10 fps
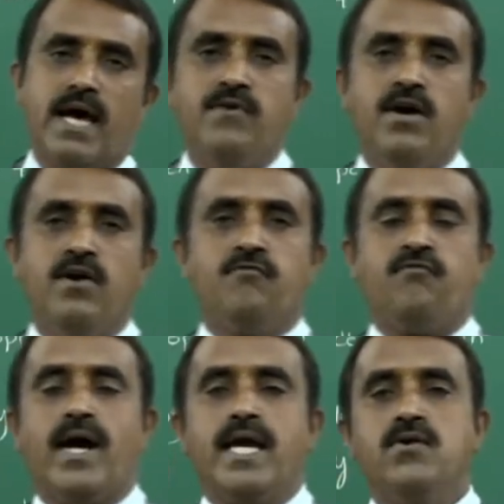have
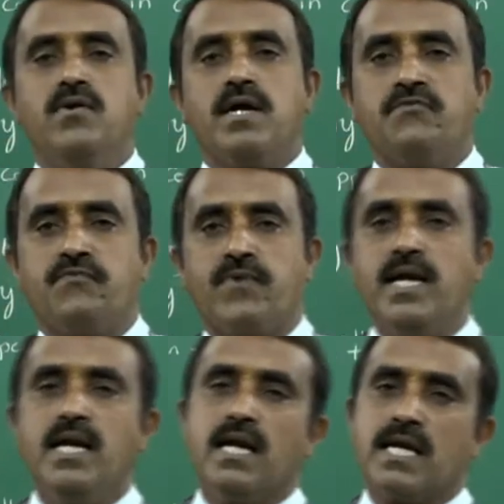5
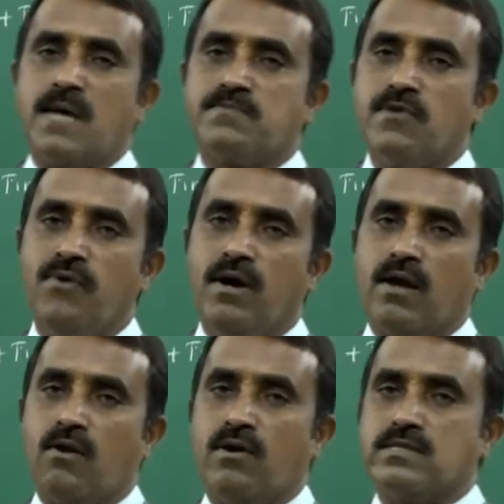different types of
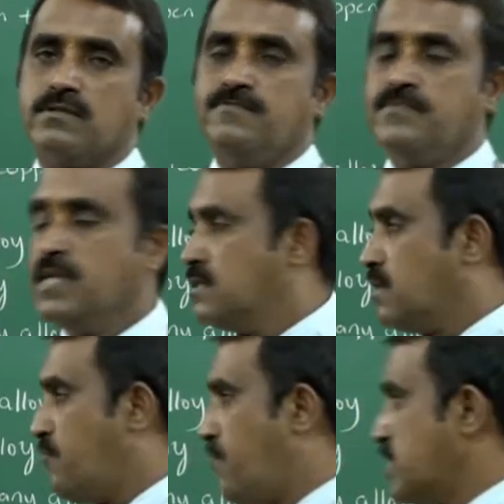alloys.
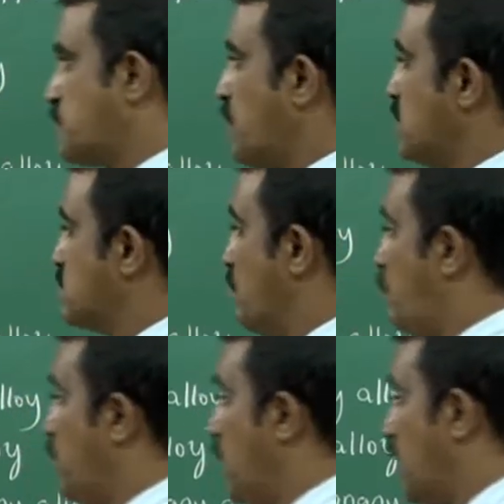The first one is
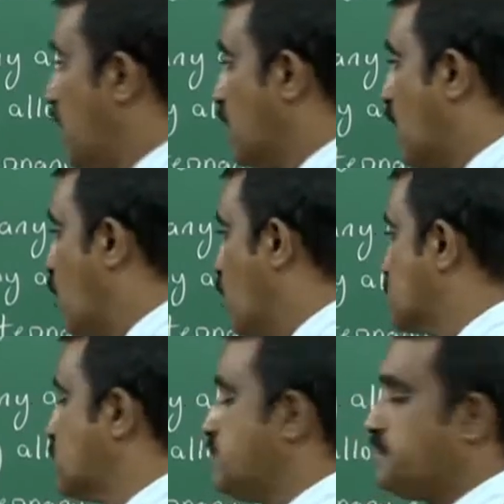bearing
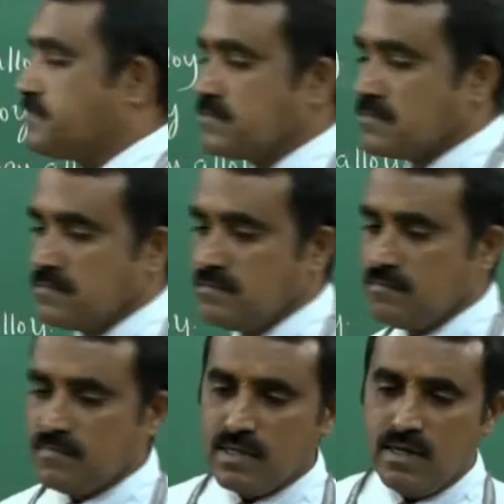alloys.
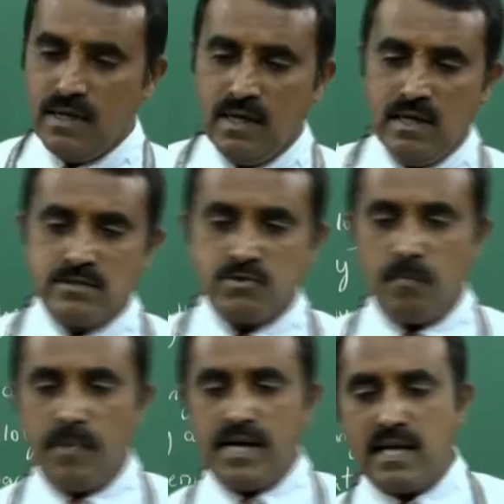So
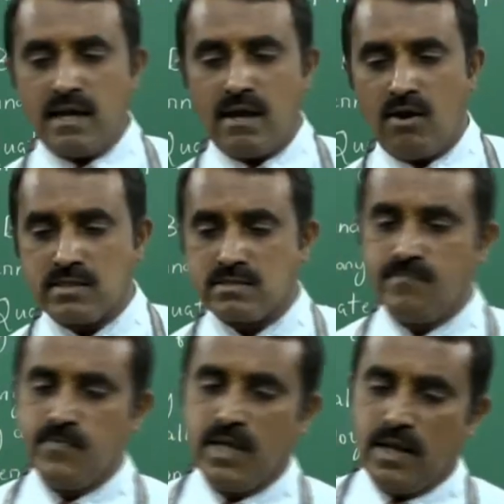bearing alloys.
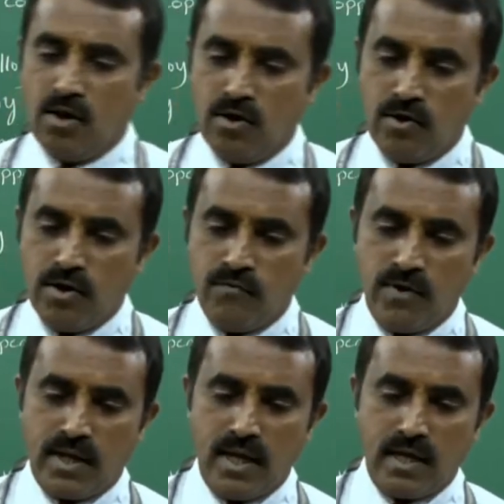Now if you
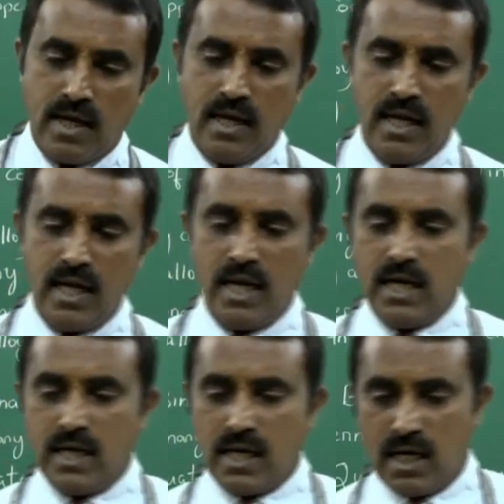take any
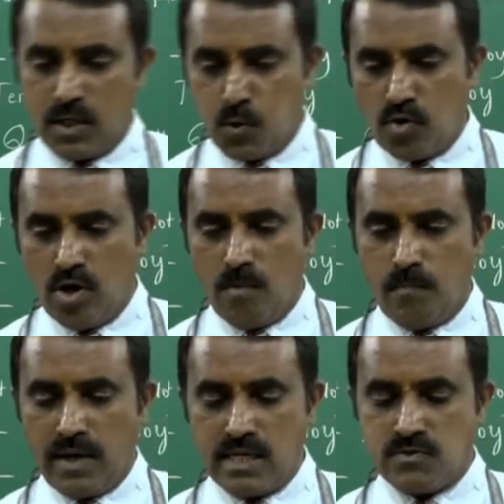2
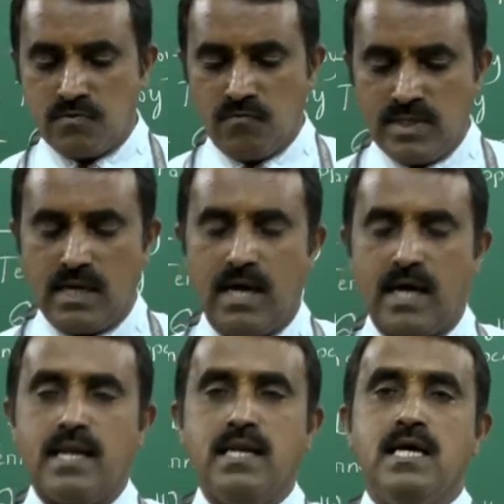components which are
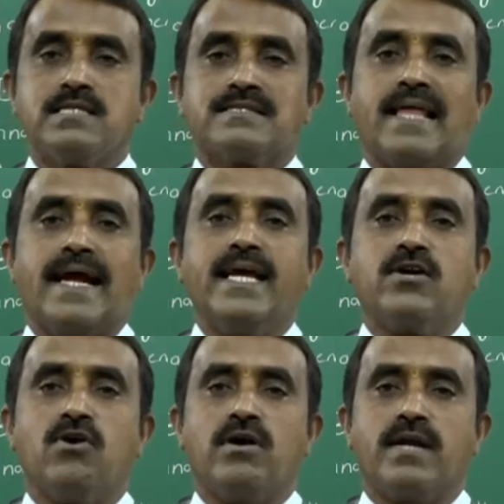in sliding
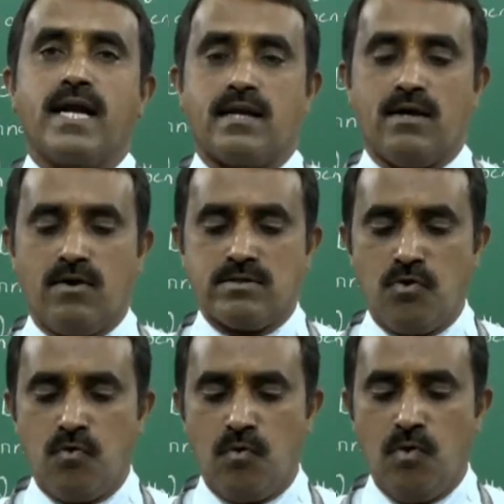contact,
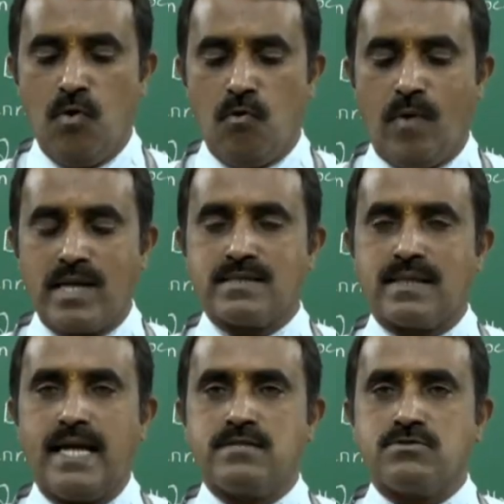so one
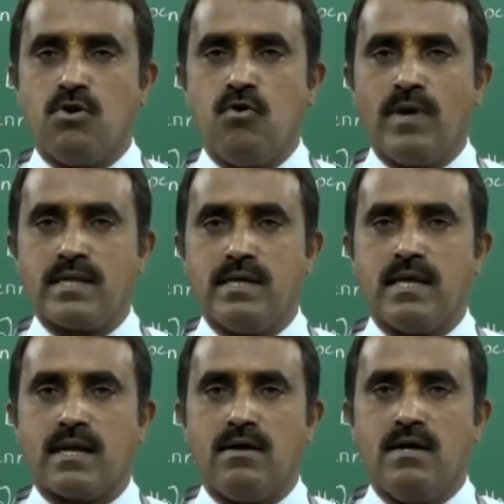slides over the
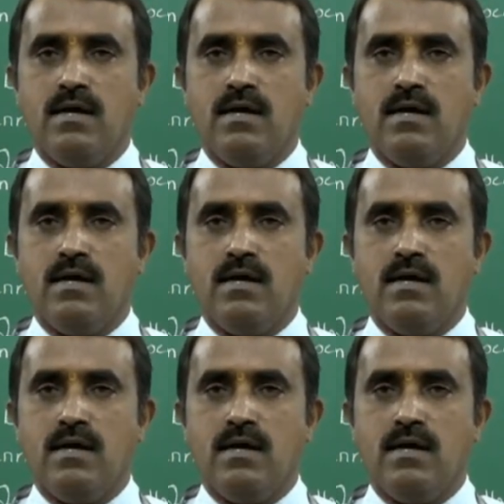other.